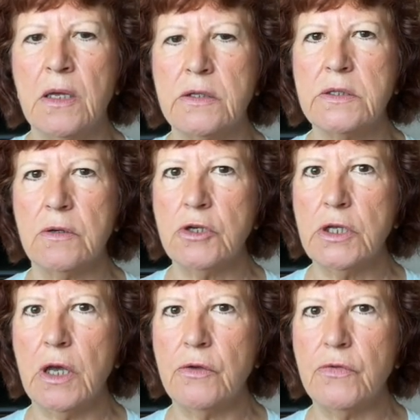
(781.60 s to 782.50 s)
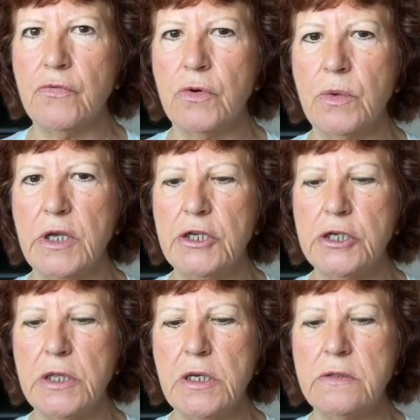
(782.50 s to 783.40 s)
So I'm going to go through each
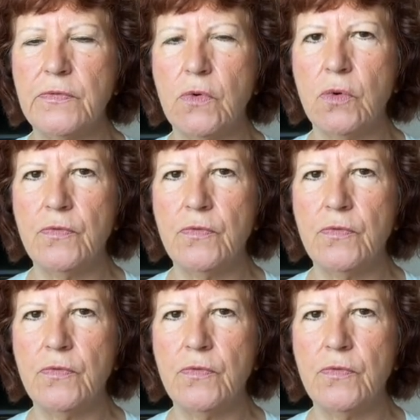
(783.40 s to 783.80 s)
of these 4